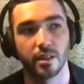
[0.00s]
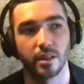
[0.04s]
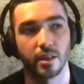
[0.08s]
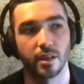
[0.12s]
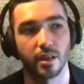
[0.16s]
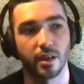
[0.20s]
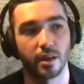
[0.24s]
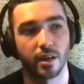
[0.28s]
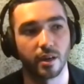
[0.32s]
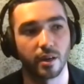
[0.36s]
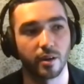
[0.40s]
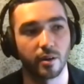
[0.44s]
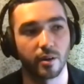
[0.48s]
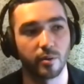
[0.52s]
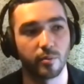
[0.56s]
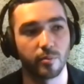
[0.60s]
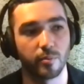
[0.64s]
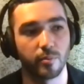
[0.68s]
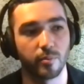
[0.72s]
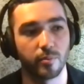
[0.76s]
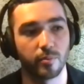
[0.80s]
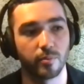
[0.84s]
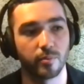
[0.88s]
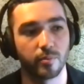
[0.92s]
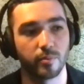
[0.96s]

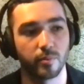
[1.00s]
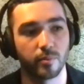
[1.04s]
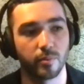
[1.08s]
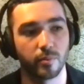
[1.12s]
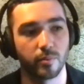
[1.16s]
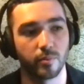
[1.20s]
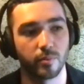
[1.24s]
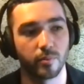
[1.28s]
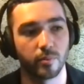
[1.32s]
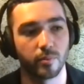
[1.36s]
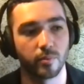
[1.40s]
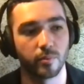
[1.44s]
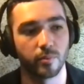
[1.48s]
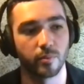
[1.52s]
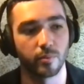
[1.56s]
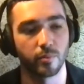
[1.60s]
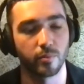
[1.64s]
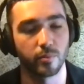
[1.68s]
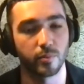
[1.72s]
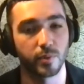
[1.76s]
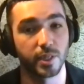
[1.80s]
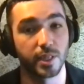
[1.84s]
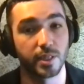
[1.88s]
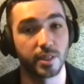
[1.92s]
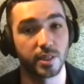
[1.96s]
You
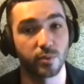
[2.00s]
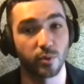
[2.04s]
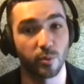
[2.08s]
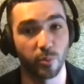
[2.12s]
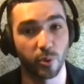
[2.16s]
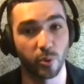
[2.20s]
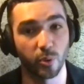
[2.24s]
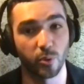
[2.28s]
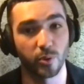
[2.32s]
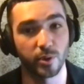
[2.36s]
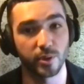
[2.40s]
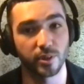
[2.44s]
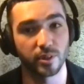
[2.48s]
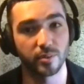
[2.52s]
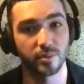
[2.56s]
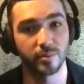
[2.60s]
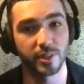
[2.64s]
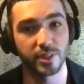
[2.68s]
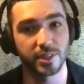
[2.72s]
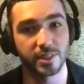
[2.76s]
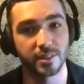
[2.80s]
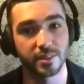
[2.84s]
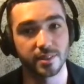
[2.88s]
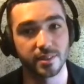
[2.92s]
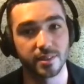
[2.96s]
need to report your
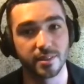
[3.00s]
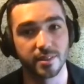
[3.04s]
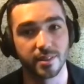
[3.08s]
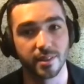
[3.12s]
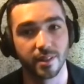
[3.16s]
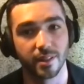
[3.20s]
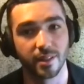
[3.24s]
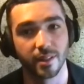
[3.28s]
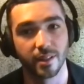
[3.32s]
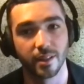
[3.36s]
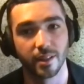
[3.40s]
emissions,